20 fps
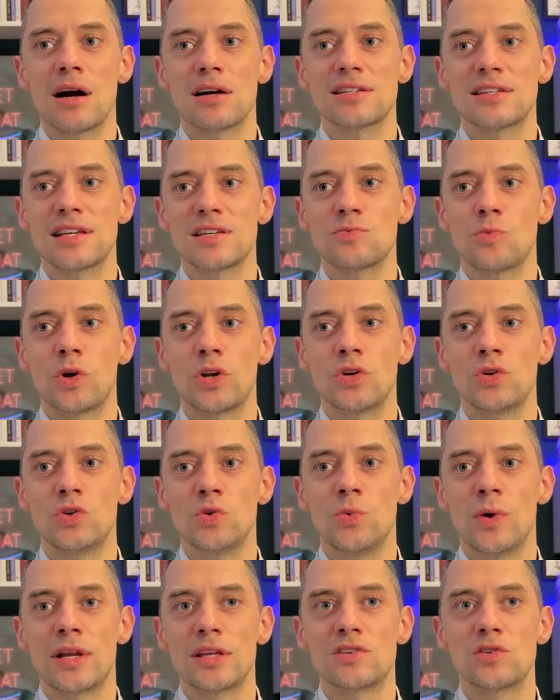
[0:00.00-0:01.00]
says, what do you do
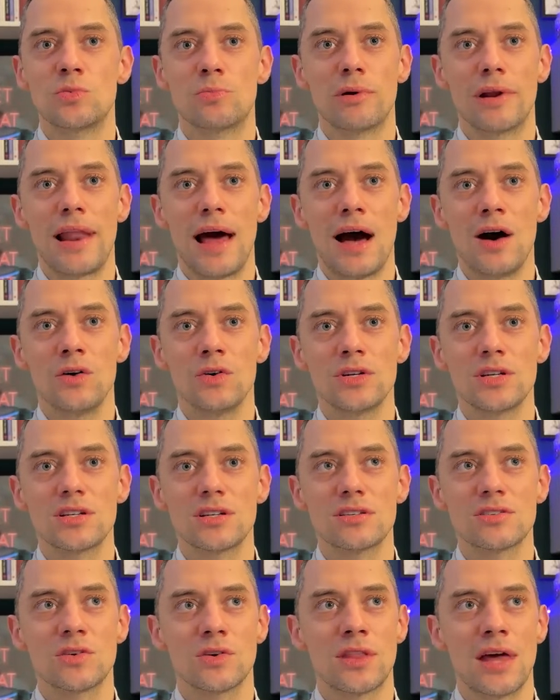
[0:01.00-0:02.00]
when it's super
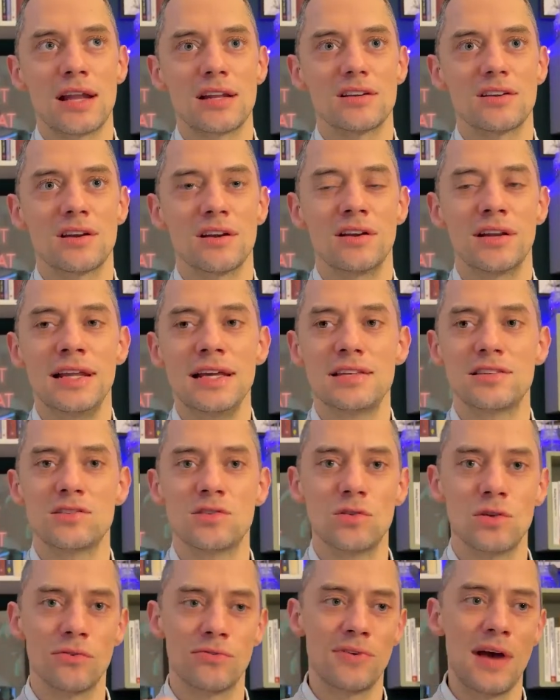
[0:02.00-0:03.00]
loud? So that leads to
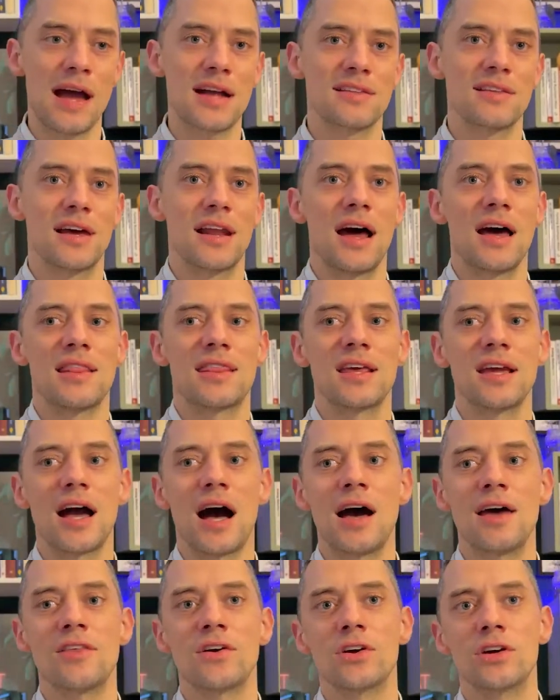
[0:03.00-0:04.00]
the fact that I think
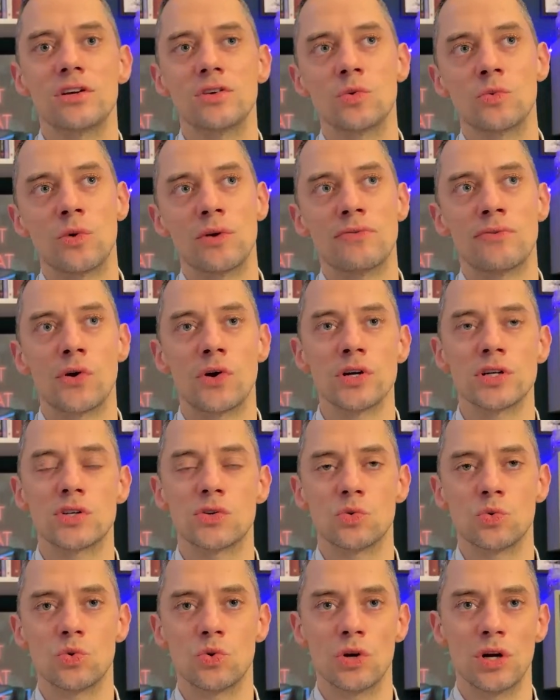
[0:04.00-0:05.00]
either you refer
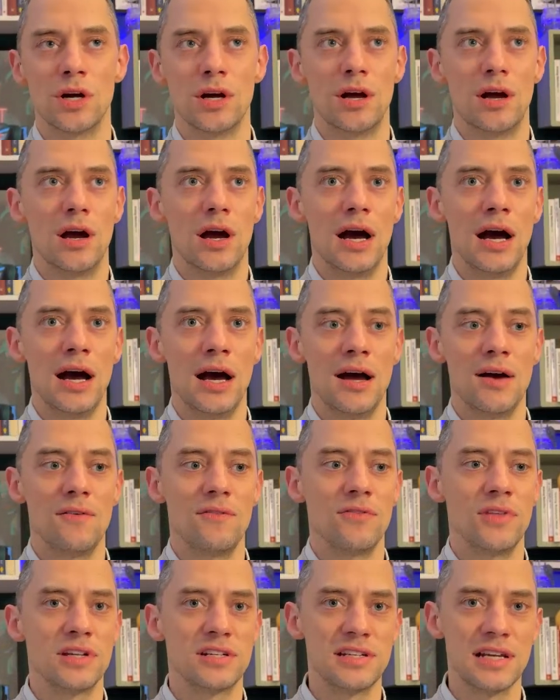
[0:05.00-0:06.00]
to
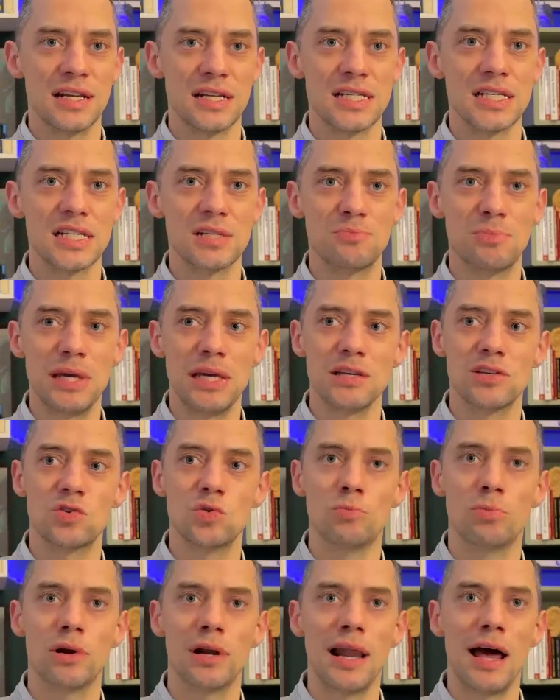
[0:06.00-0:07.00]
the tinnitus being
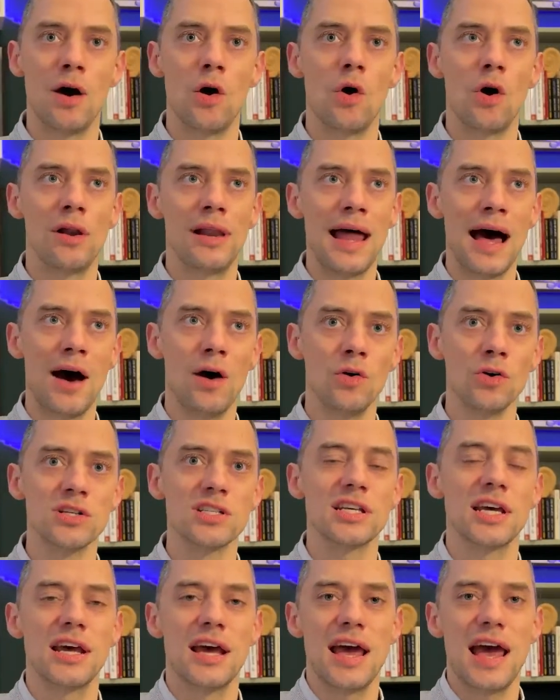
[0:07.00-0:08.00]
super loud,
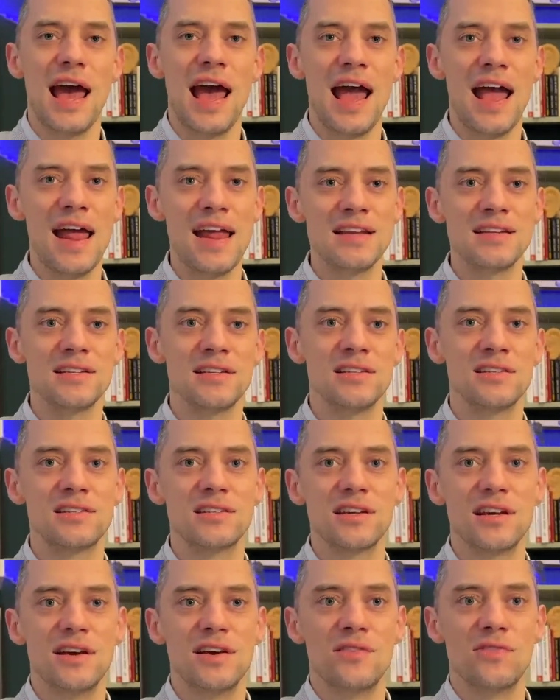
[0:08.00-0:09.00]
and
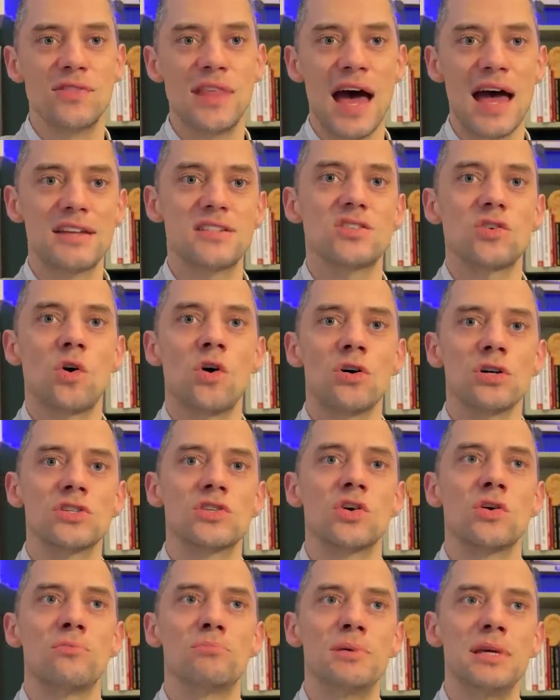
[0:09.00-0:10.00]
that
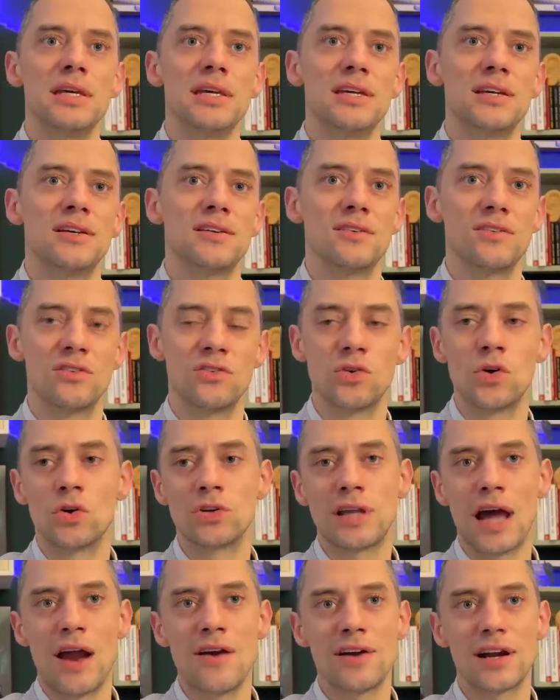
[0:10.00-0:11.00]
also being
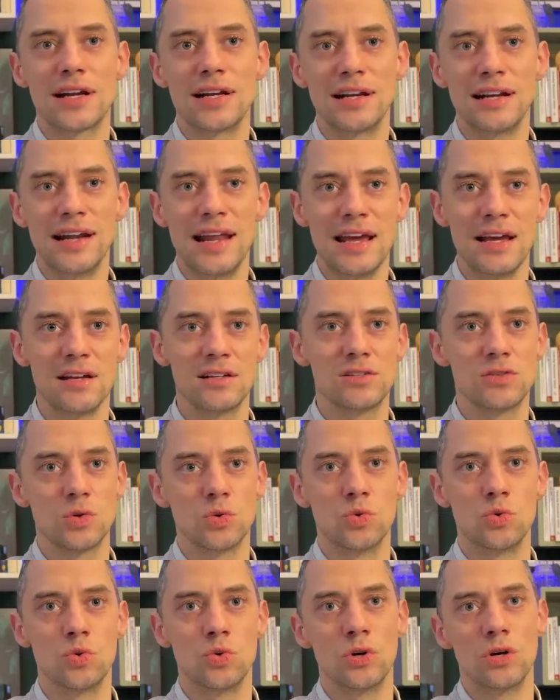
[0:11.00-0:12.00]
directly linked
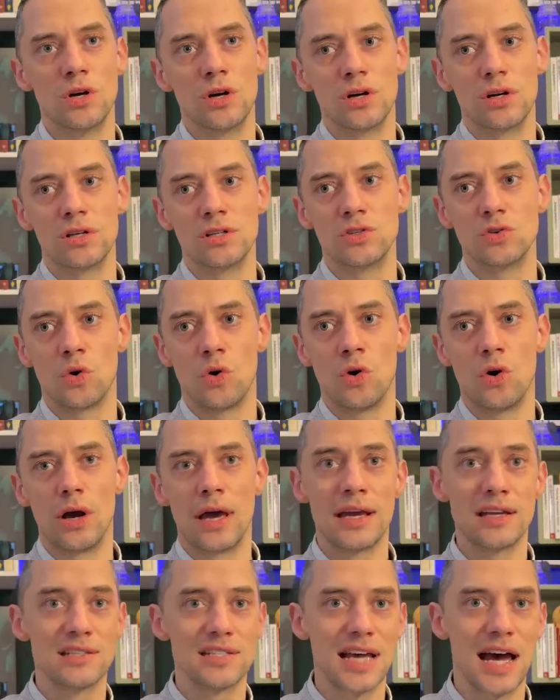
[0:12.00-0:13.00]
to your
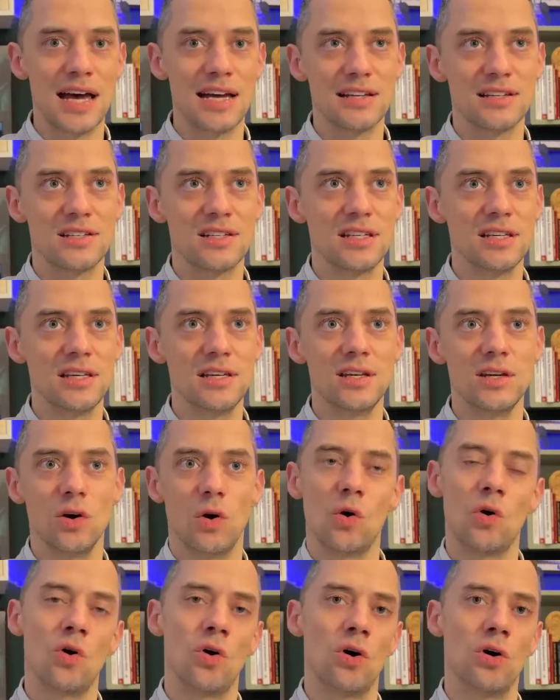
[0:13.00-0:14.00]
anxiety
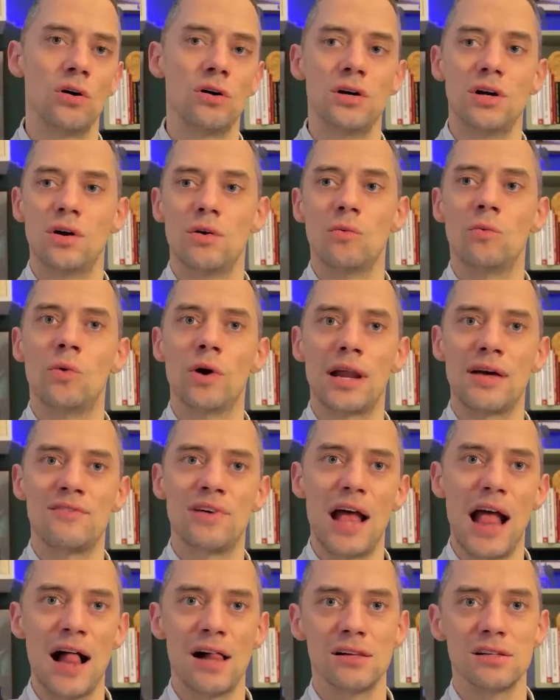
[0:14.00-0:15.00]
or whatever
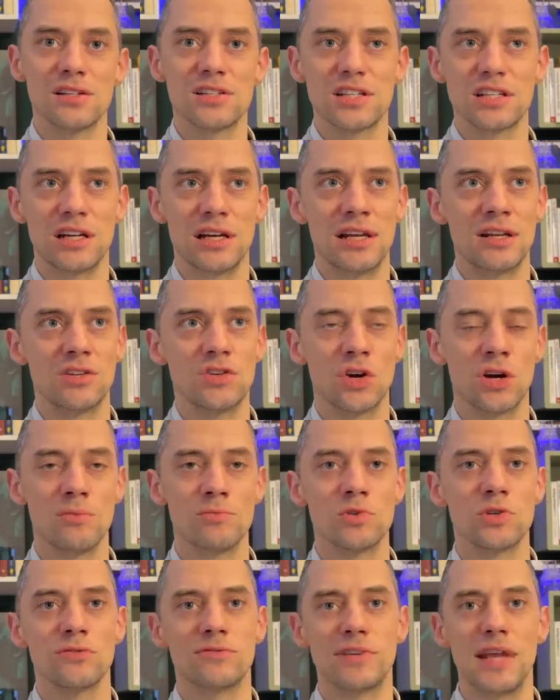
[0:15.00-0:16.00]
else in
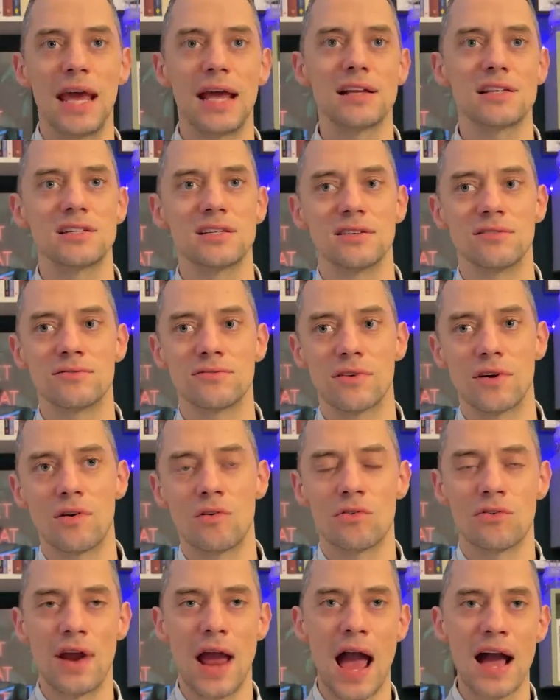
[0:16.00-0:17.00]
terms of negative
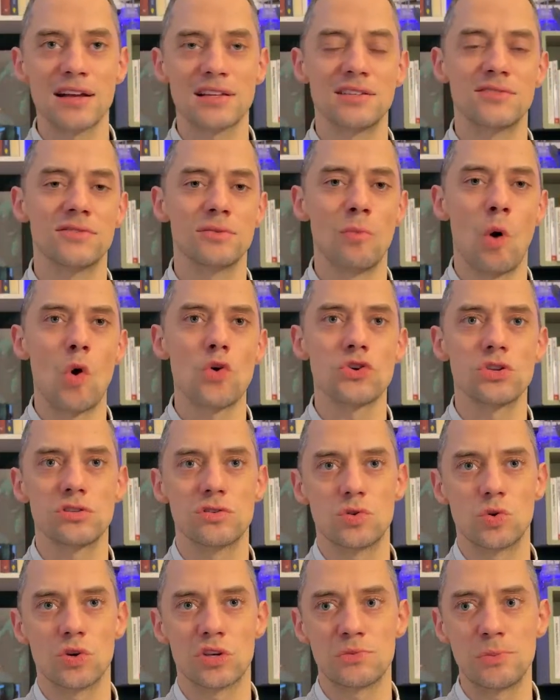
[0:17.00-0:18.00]
reactive emotions
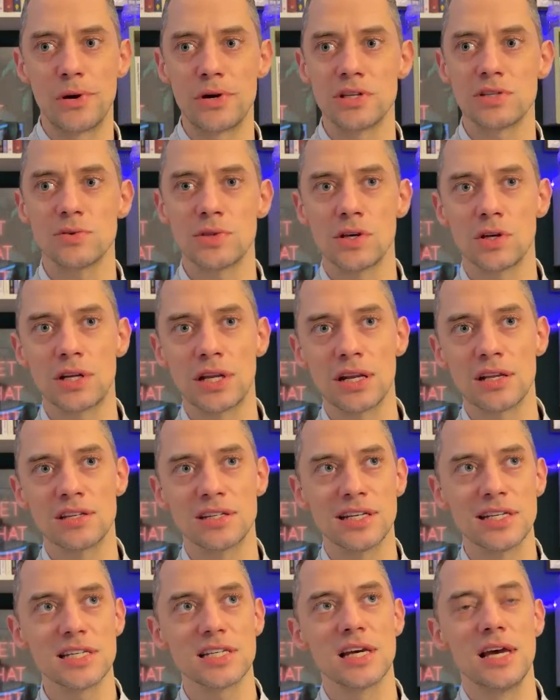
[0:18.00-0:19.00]
you experience with your
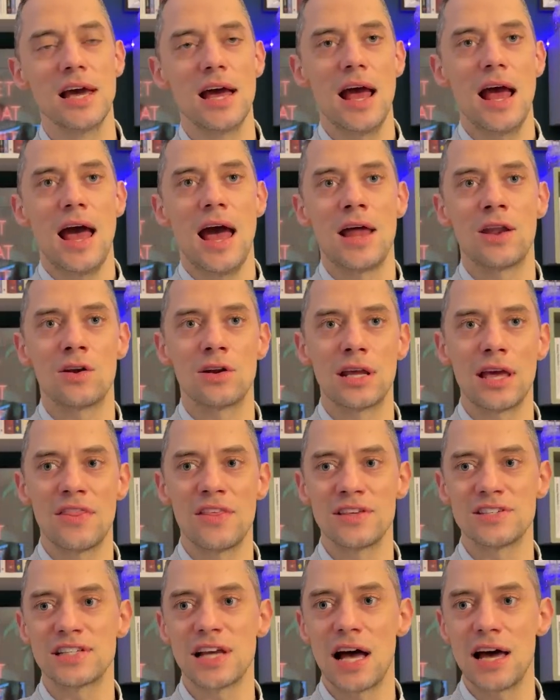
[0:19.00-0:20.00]
tinnitus. And on the other
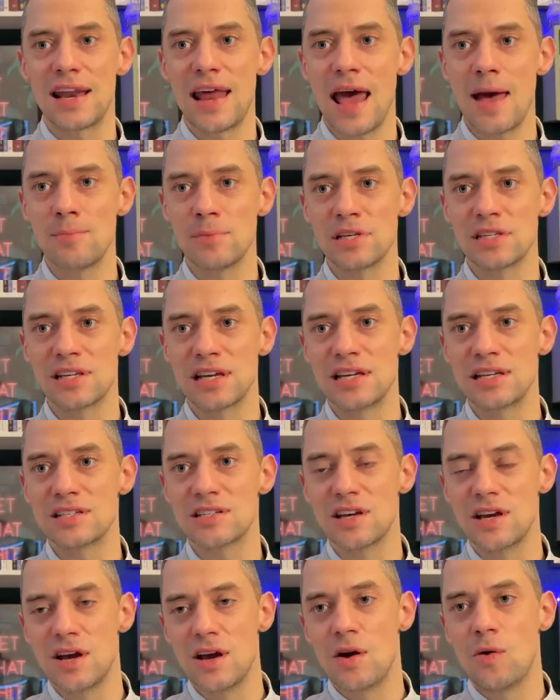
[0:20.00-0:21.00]
side, Emma says,
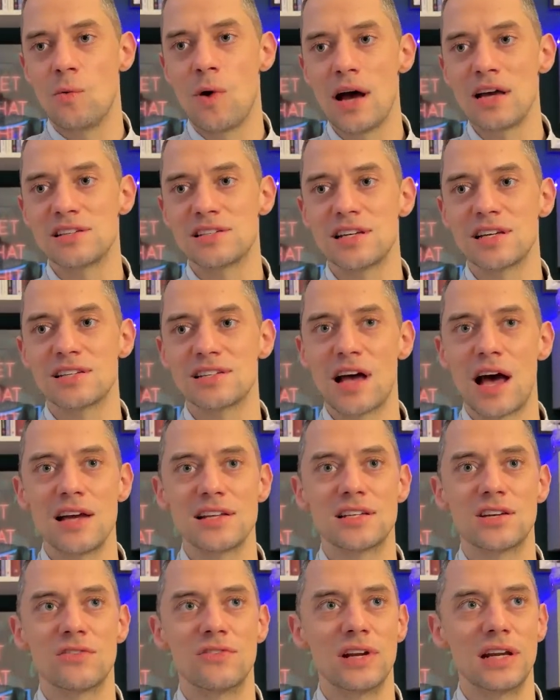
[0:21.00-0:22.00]
why is
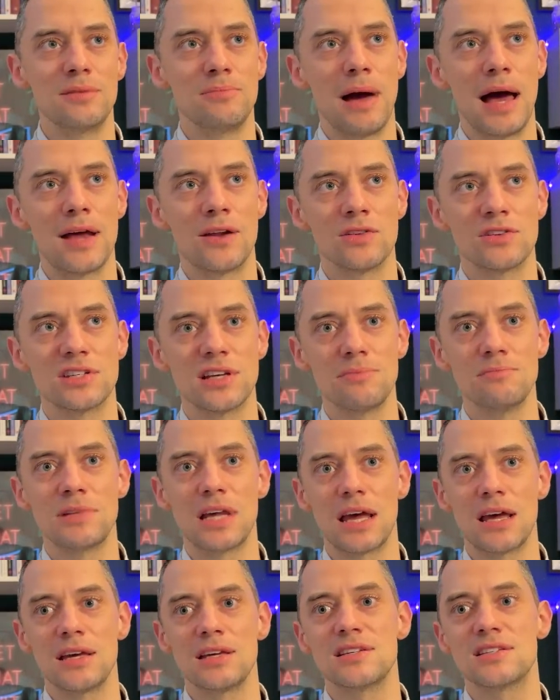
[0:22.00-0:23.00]
anxiety really bad on some
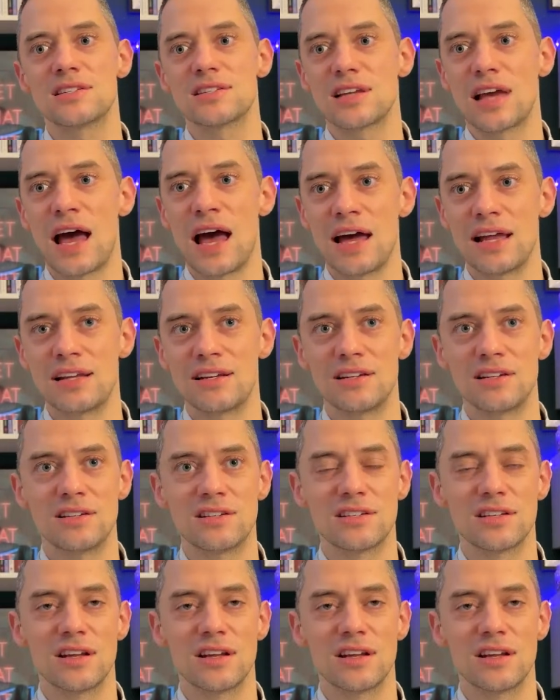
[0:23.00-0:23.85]
days and